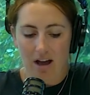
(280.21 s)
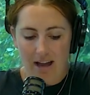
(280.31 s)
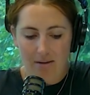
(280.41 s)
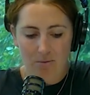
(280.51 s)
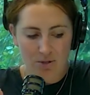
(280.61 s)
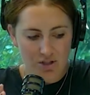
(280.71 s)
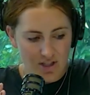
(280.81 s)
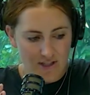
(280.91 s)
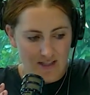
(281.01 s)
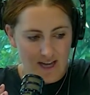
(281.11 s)
I was
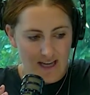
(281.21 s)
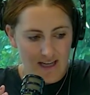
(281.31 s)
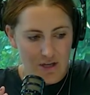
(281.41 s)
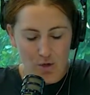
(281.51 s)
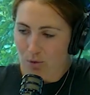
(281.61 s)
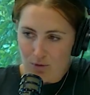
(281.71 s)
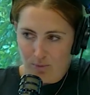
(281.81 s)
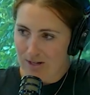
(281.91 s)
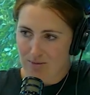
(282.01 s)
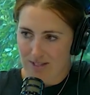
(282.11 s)
just like, you're the
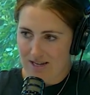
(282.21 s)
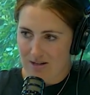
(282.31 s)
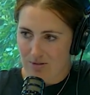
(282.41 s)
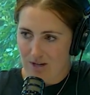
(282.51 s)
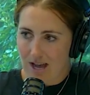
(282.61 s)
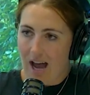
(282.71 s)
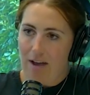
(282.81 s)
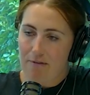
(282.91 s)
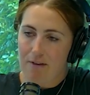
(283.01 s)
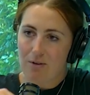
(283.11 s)
real deal. I feel you.